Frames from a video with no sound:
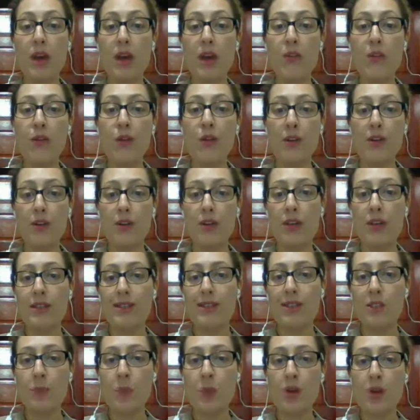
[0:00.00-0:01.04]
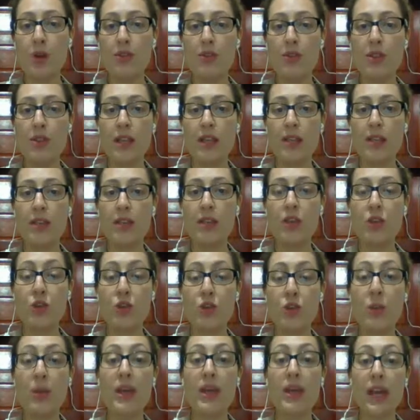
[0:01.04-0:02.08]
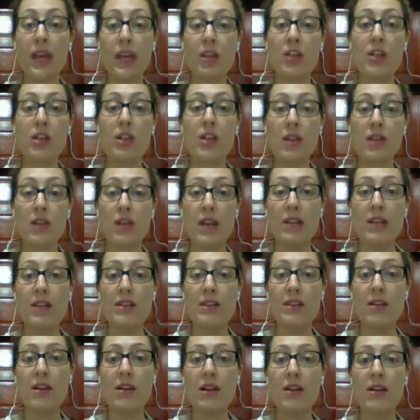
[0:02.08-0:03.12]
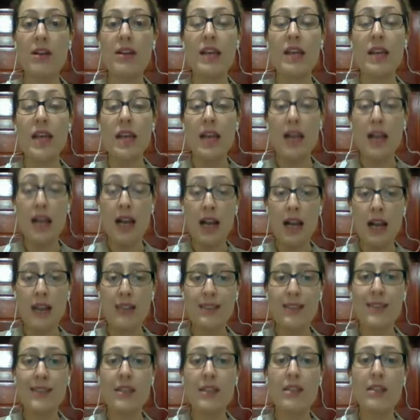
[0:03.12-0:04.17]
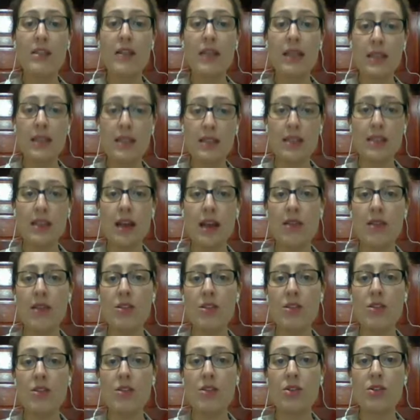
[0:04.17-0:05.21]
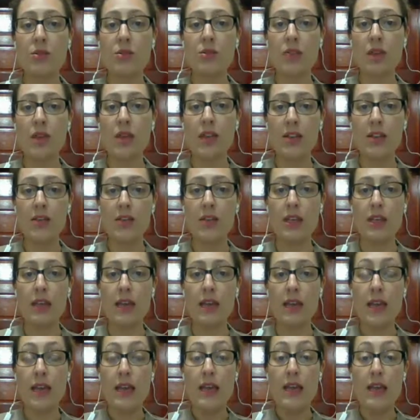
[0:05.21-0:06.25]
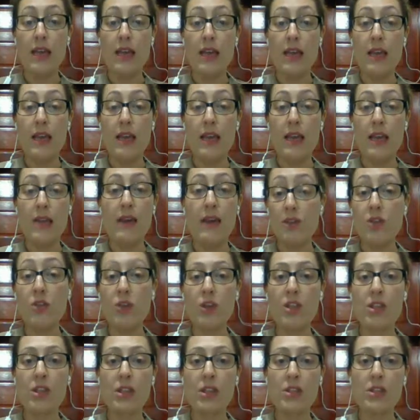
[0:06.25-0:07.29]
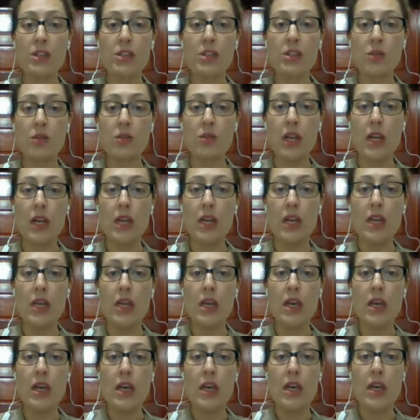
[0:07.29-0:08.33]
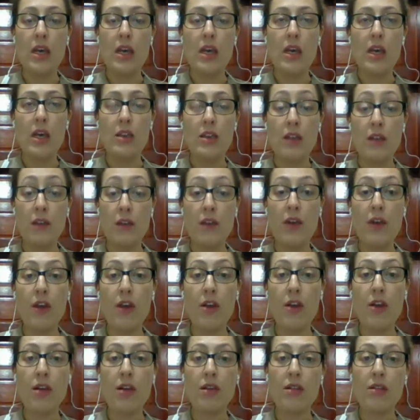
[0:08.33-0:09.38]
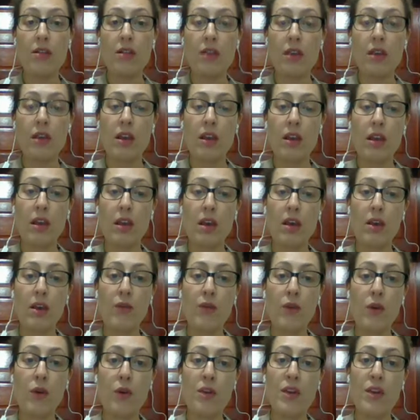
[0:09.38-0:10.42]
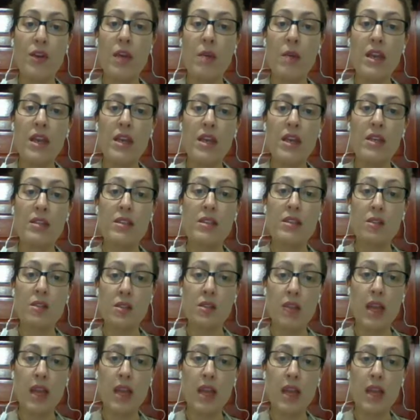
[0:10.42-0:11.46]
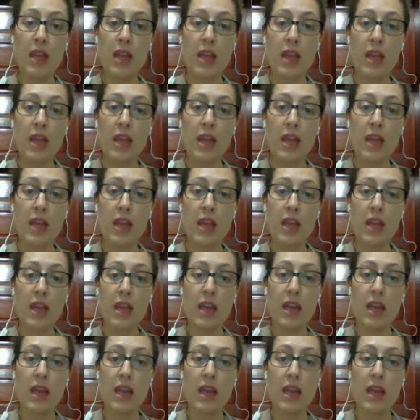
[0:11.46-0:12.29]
further his response and to bring actually even insulin last year and this current year to the country. Then the situation is really difficult for the Yemenis on a day-to-day basis.